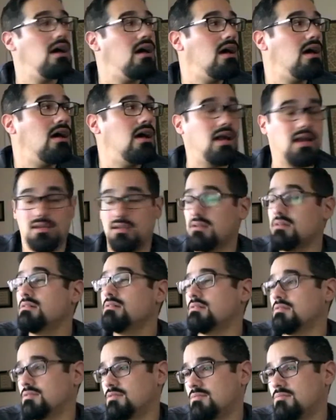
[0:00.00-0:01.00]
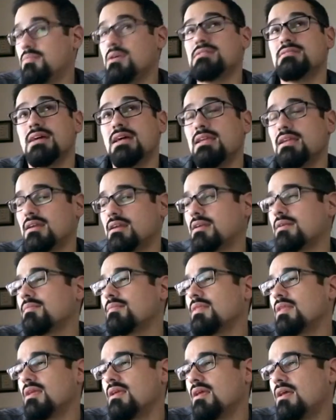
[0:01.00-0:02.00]
I know. Buzz Lightyear.
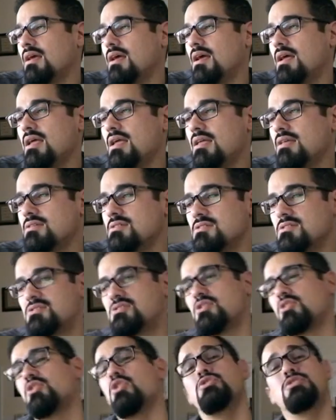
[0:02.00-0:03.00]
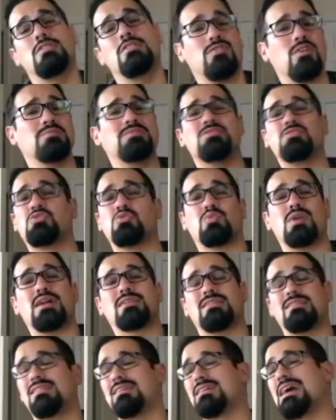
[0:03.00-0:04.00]
So those are the films he's
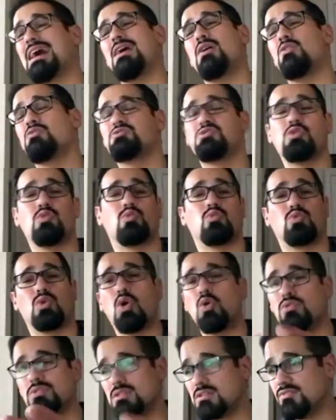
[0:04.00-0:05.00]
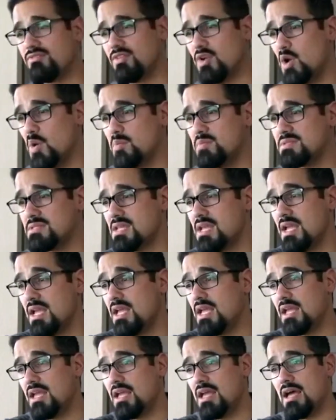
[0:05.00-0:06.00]
directed. The guy also wrote films.
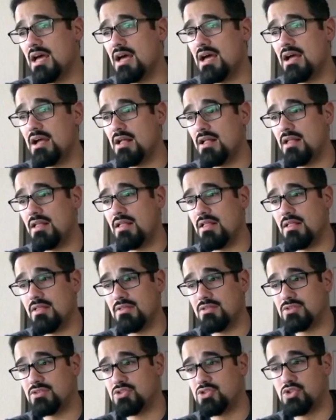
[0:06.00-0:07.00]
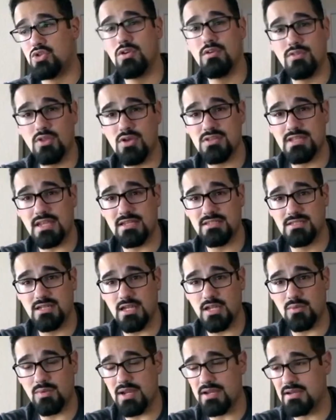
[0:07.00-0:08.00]
Two of those I can tell
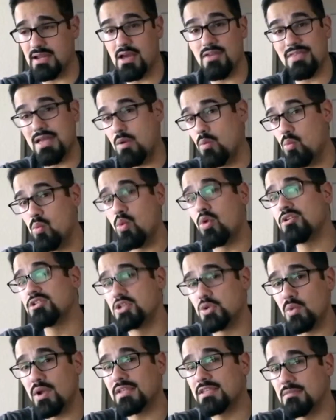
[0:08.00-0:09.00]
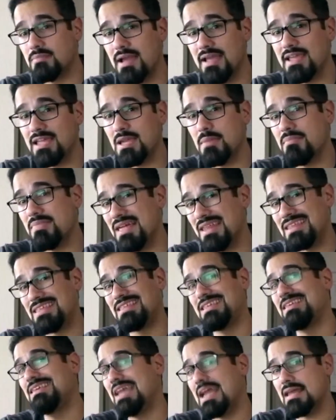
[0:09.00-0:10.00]
you right now that weren't directed by him, that
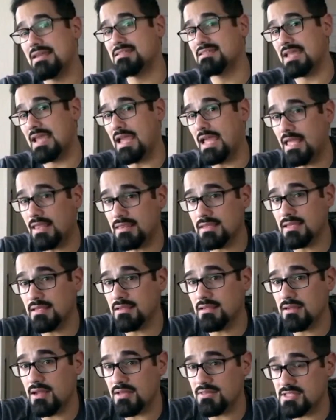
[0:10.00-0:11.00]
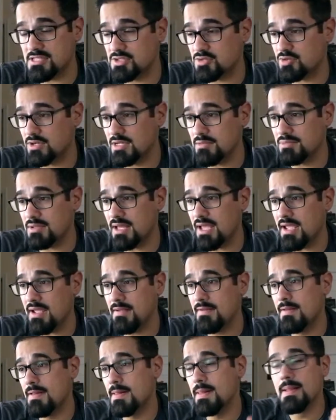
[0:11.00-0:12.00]
he had his hand in on the screenplay.
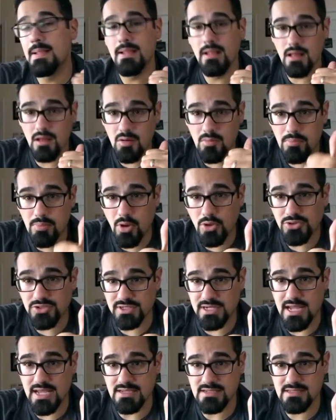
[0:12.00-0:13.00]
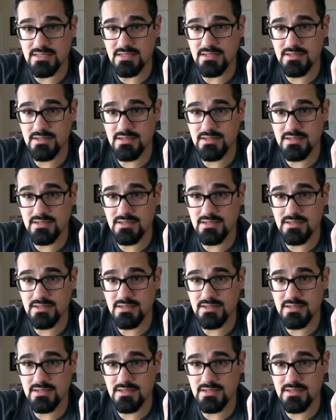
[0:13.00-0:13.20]
Poltergeist.